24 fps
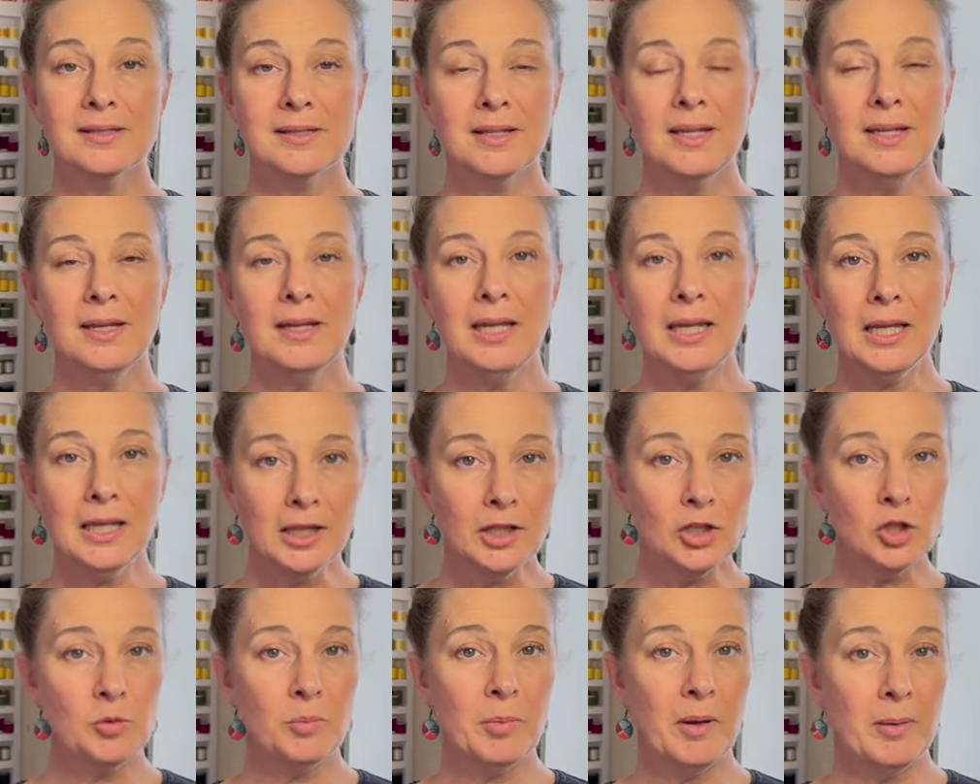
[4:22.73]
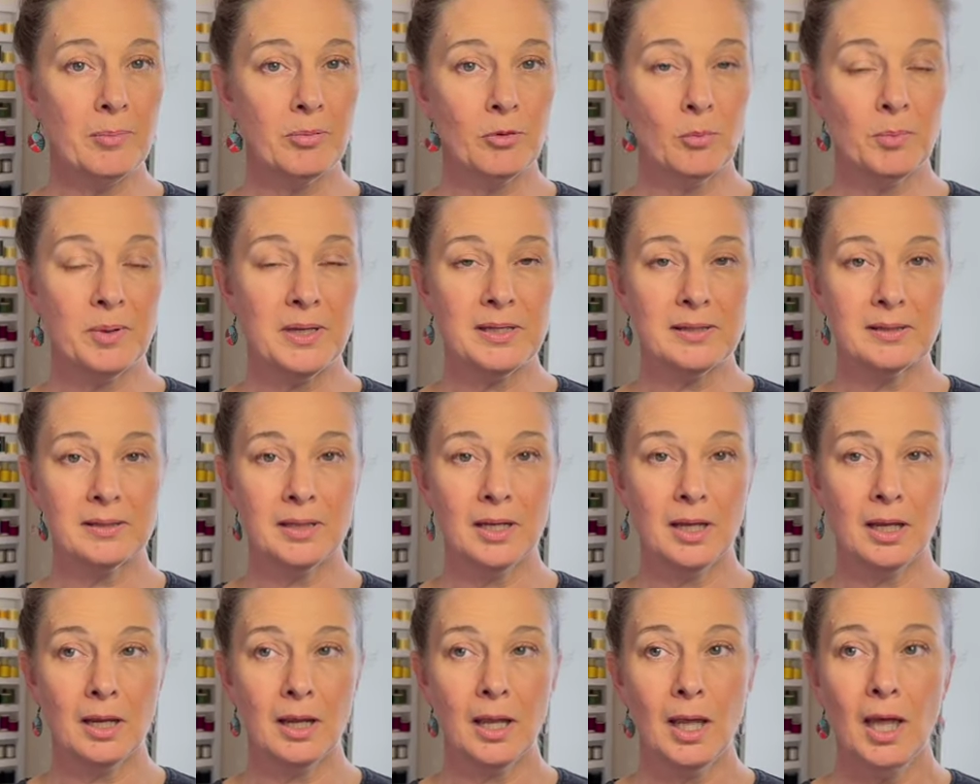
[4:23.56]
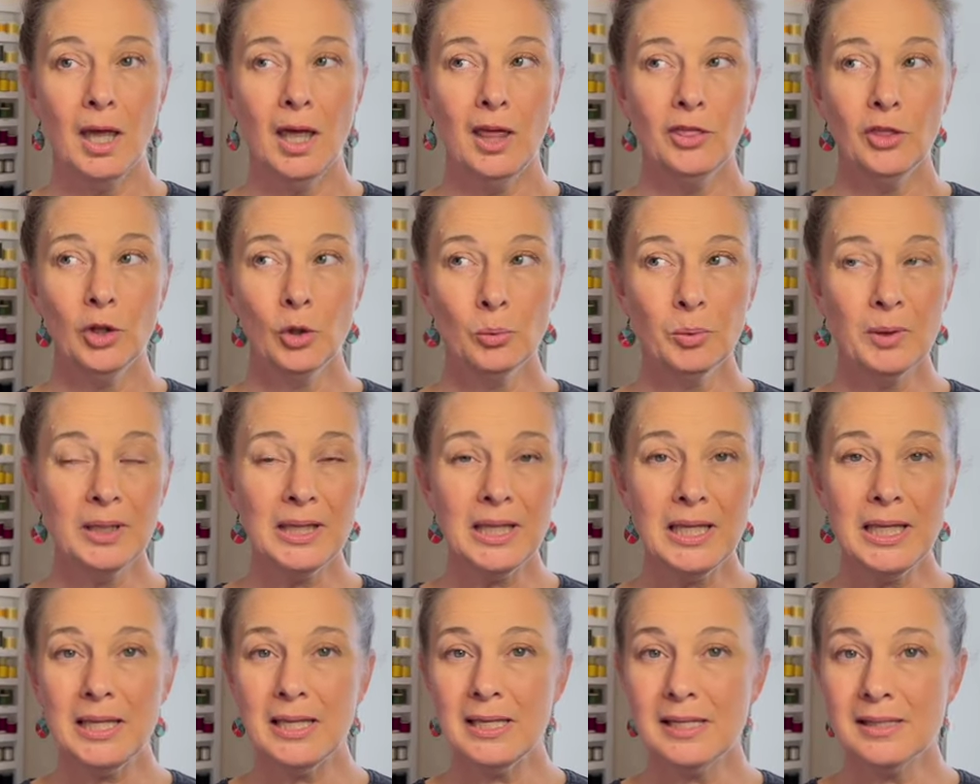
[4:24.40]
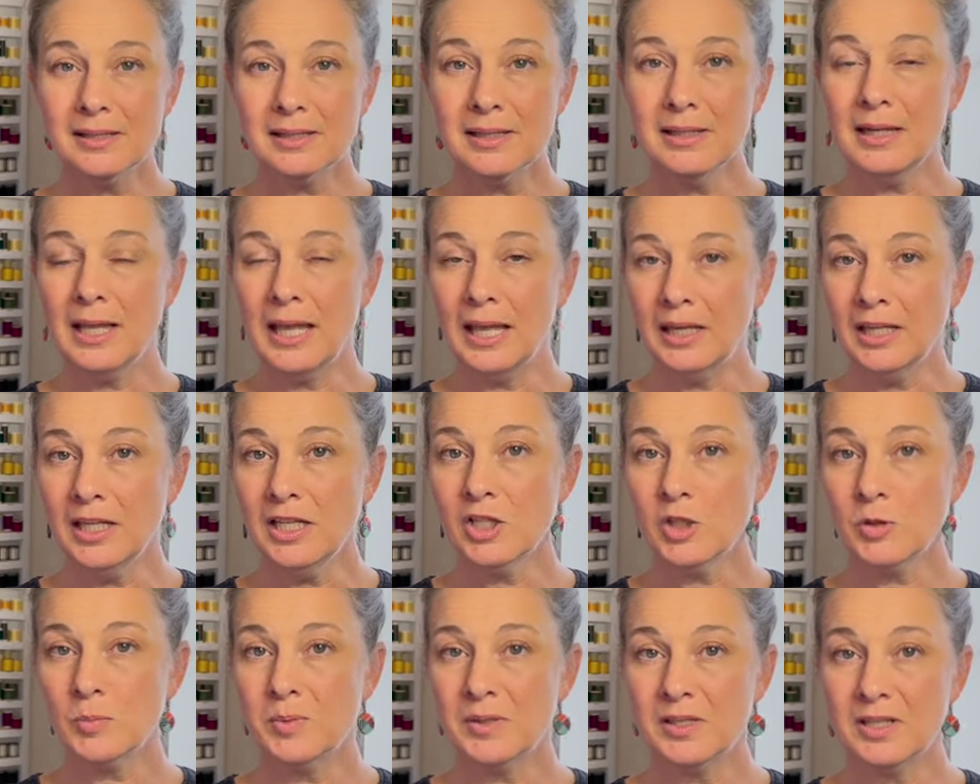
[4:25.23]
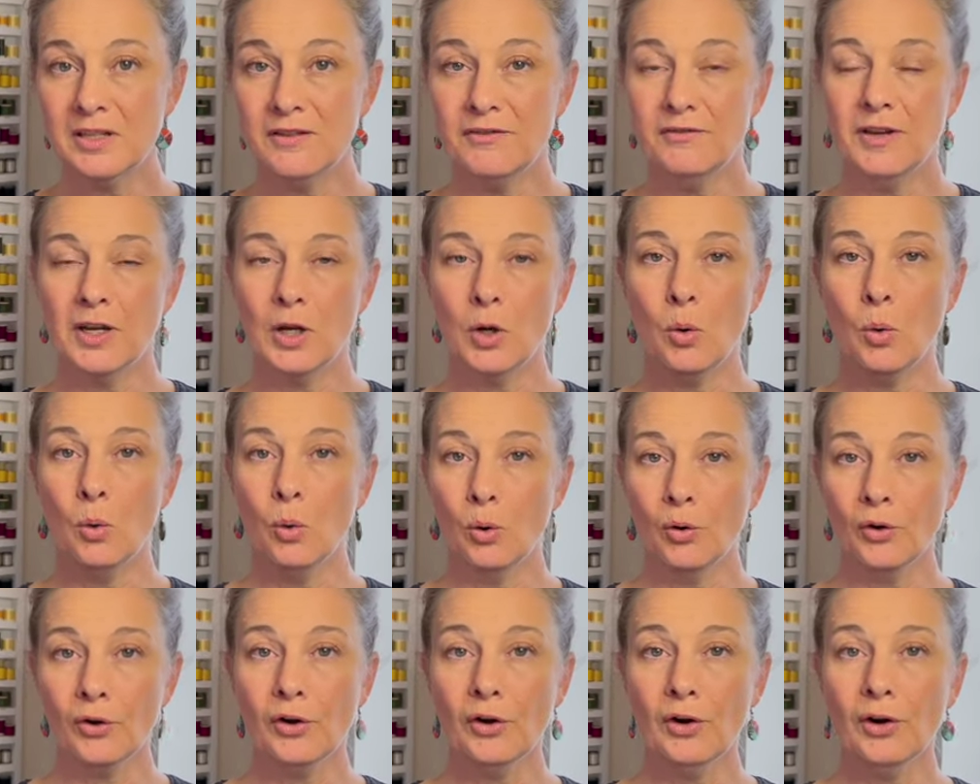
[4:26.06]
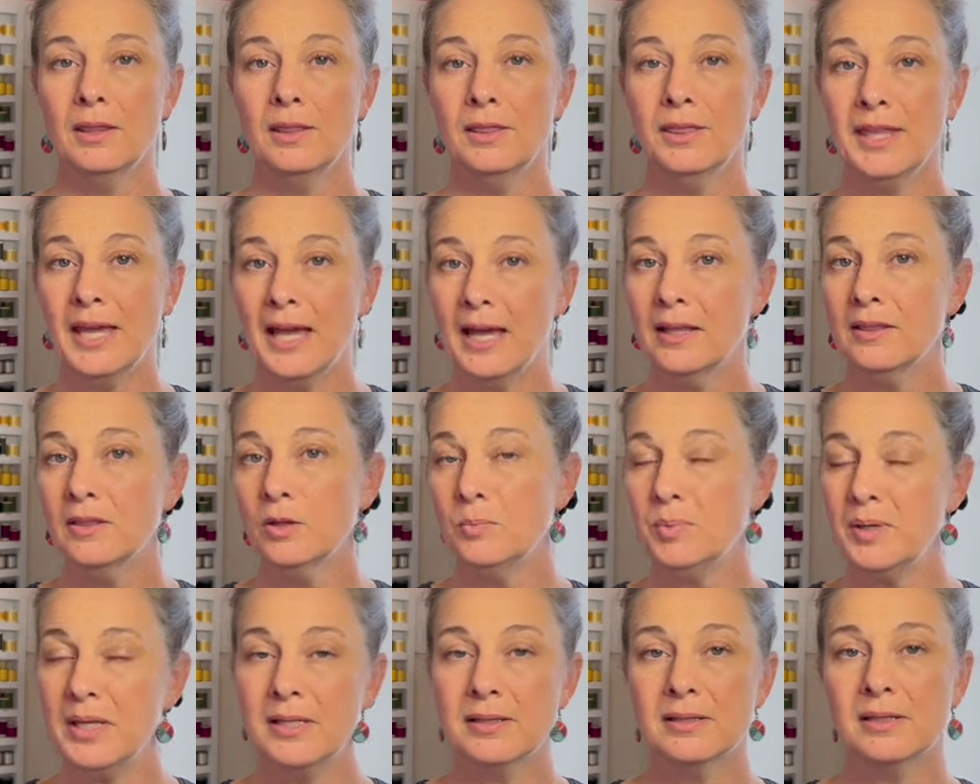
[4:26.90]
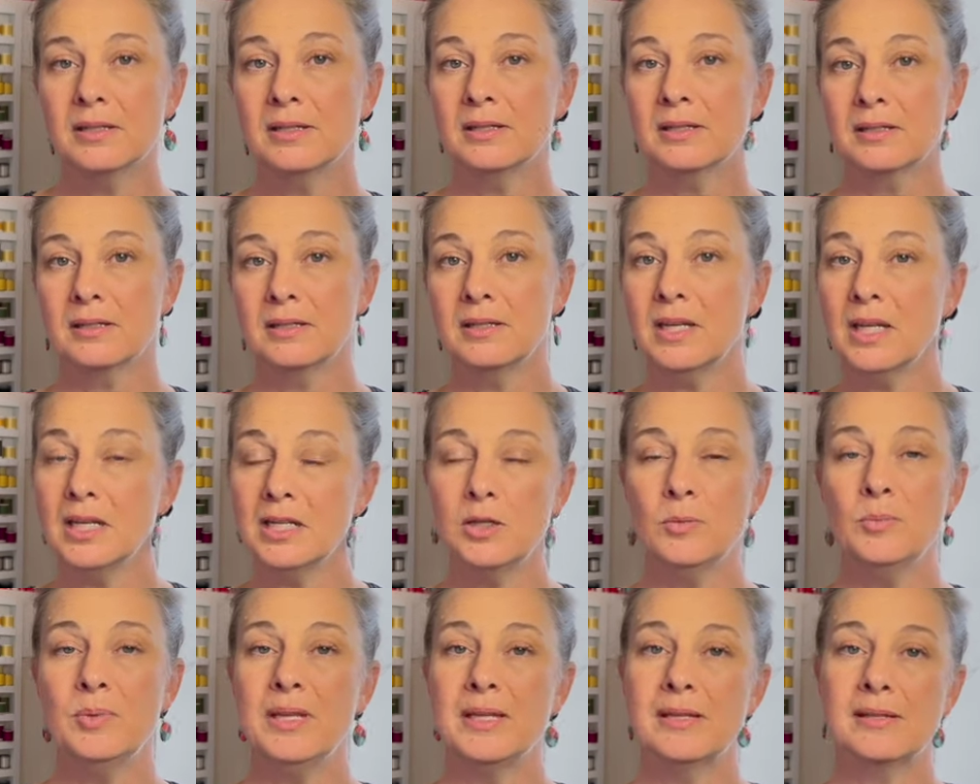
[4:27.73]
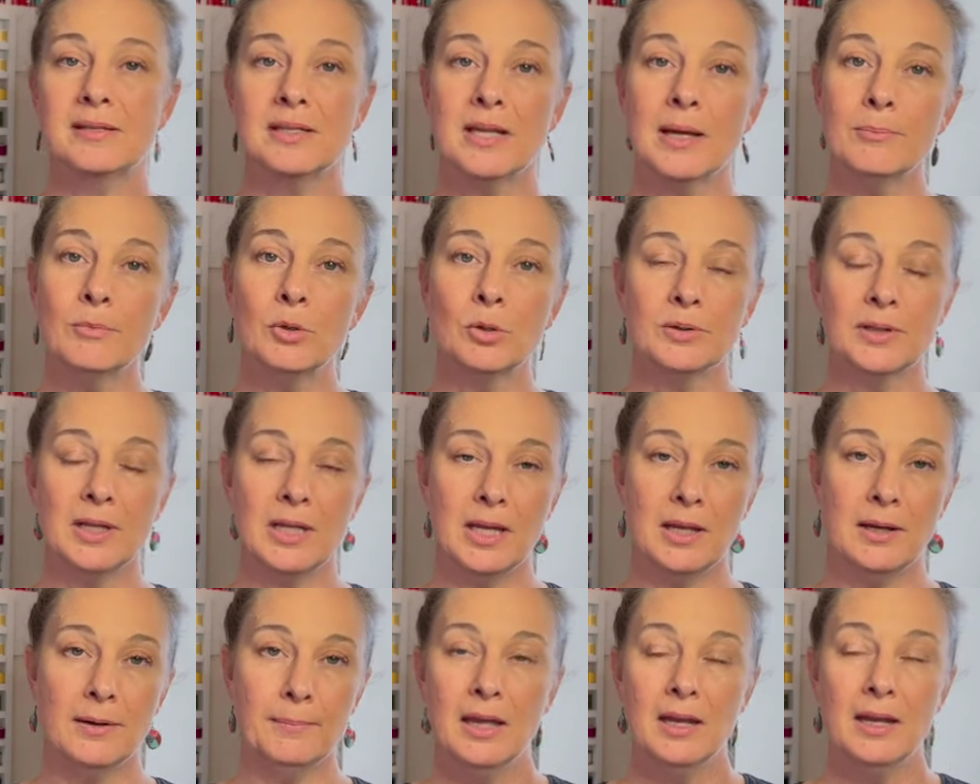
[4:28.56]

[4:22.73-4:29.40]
in English paper piecing, there really isn't any specific order that the pieces need to be assembled in.